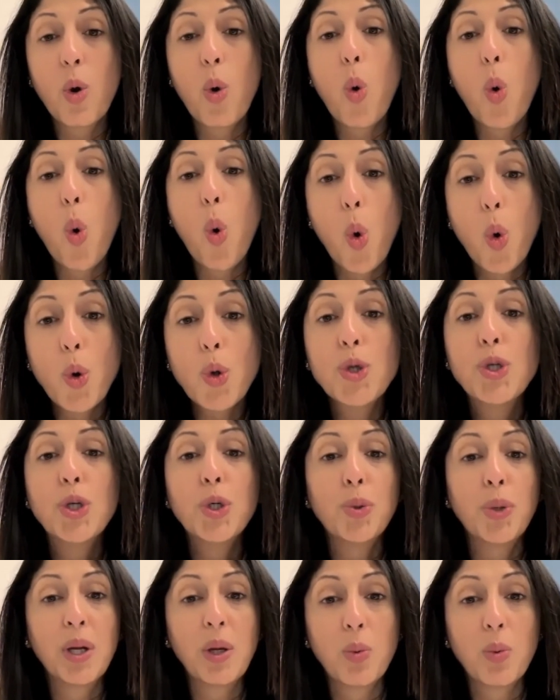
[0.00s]
or
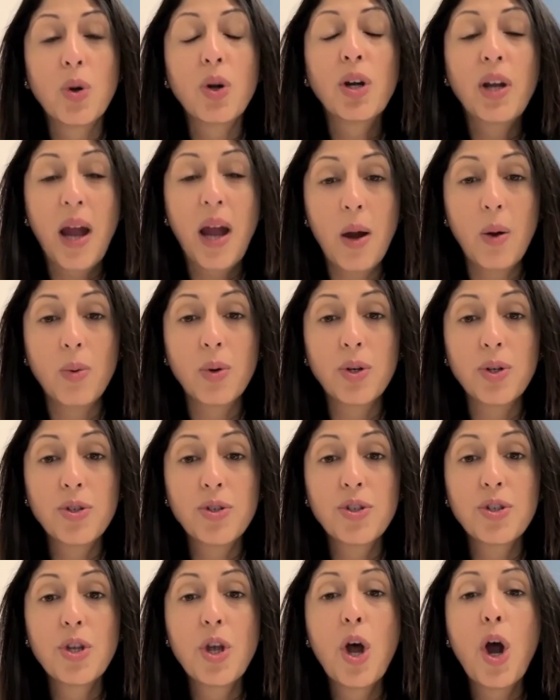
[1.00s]
during work
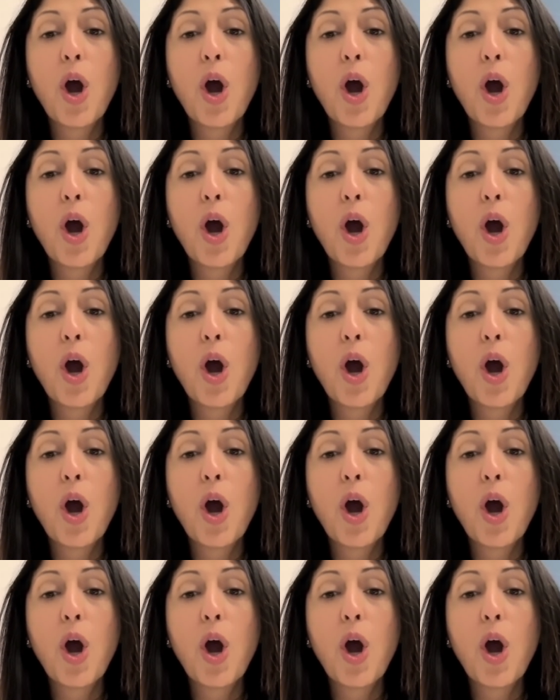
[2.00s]
hours